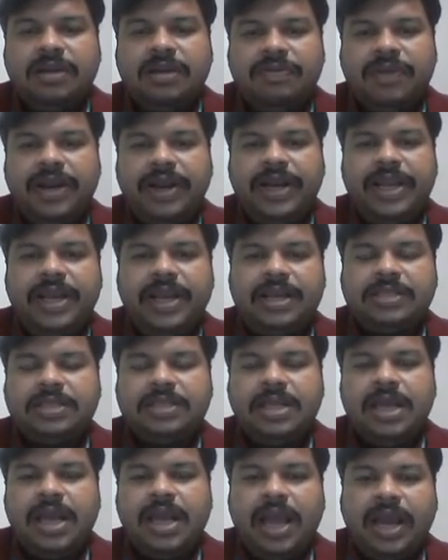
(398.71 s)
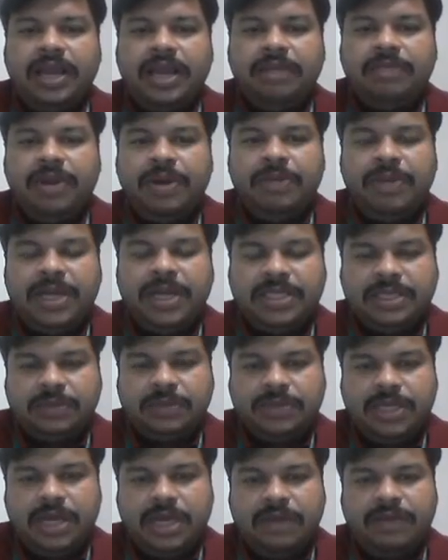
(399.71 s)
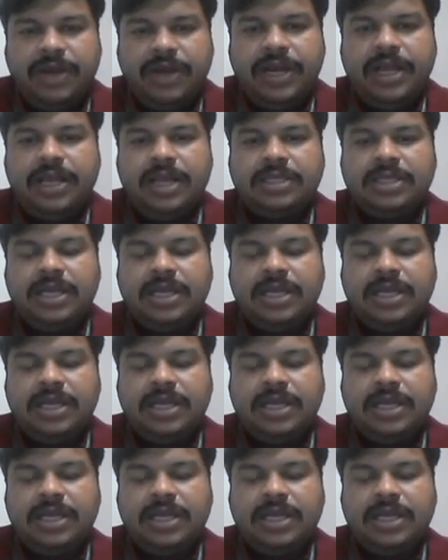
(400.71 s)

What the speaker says: of ideas and implementing some set of ideas,